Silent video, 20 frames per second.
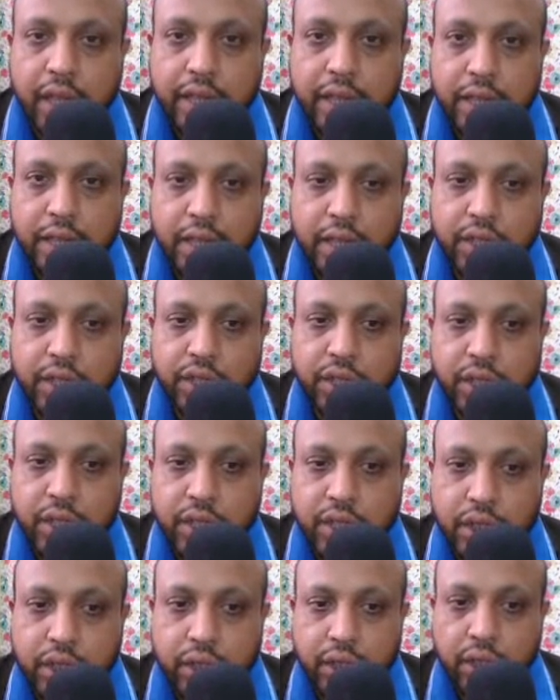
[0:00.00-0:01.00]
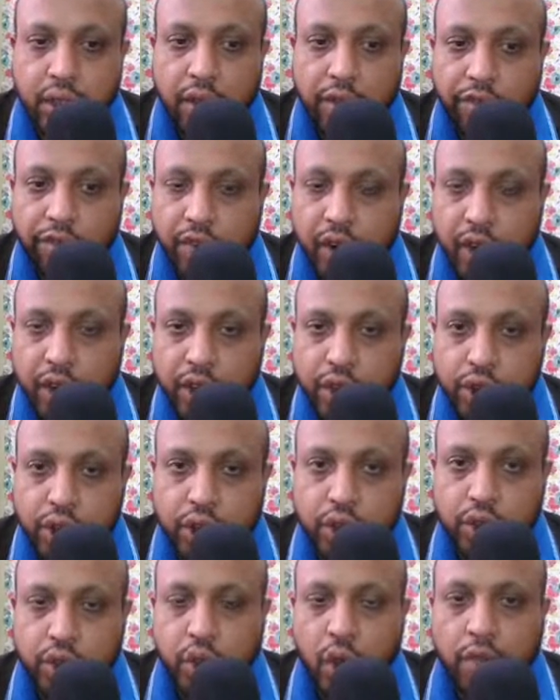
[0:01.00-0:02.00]
This is the
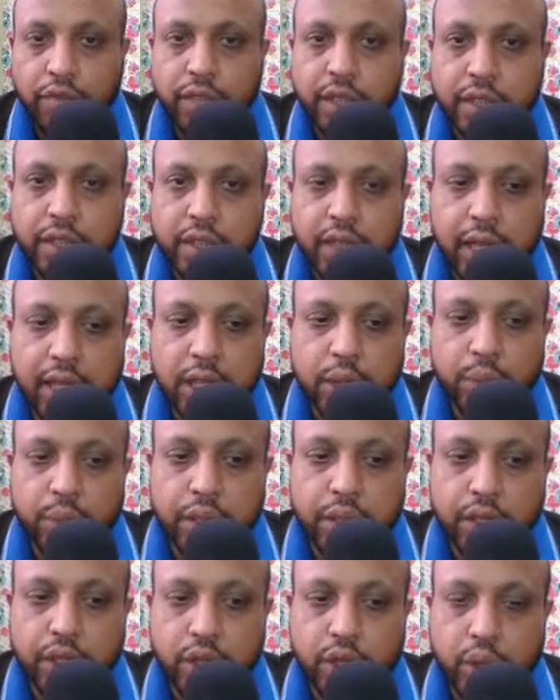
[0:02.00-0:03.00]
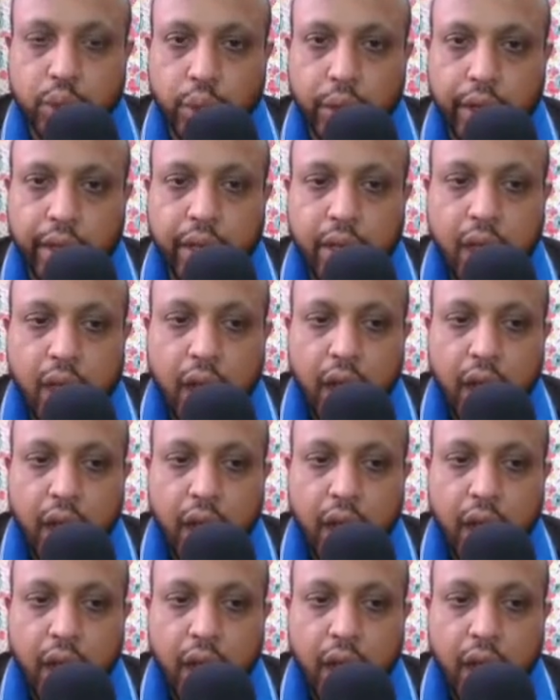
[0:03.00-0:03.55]
functions of the cells which is doing.